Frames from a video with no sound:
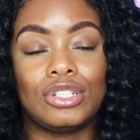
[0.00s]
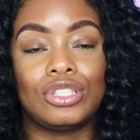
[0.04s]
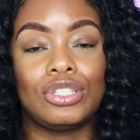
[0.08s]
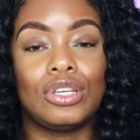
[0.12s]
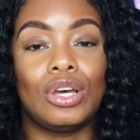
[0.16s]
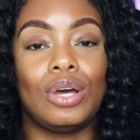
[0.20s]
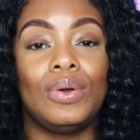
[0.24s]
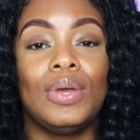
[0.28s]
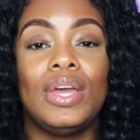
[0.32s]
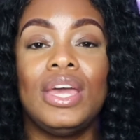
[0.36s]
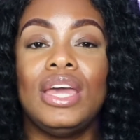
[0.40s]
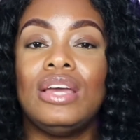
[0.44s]

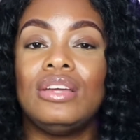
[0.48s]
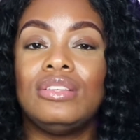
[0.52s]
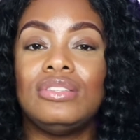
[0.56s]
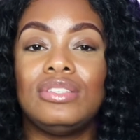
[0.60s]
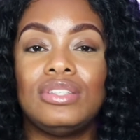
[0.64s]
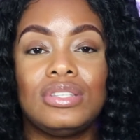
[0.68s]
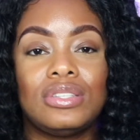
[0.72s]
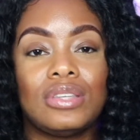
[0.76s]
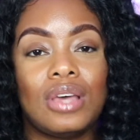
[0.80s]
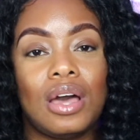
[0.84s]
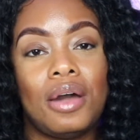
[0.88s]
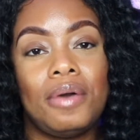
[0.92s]
So
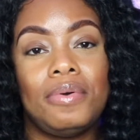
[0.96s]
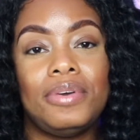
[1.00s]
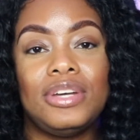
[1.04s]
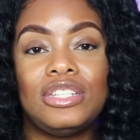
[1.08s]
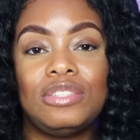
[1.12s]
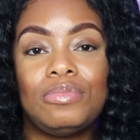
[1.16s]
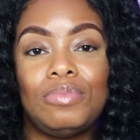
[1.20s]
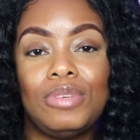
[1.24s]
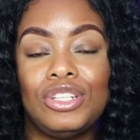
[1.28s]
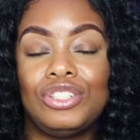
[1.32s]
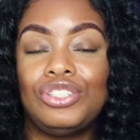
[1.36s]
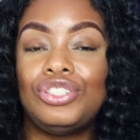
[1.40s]
just
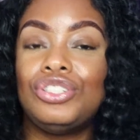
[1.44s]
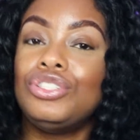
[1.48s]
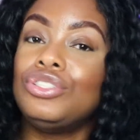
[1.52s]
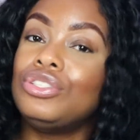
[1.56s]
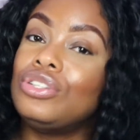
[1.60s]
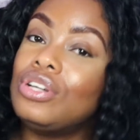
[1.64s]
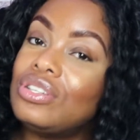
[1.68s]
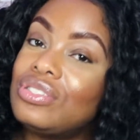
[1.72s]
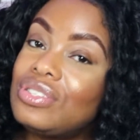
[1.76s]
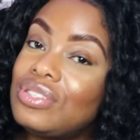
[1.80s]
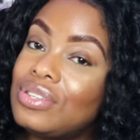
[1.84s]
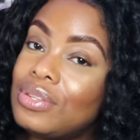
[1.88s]
always make sure you
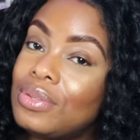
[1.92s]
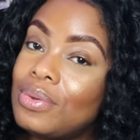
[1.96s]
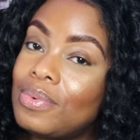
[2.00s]
go to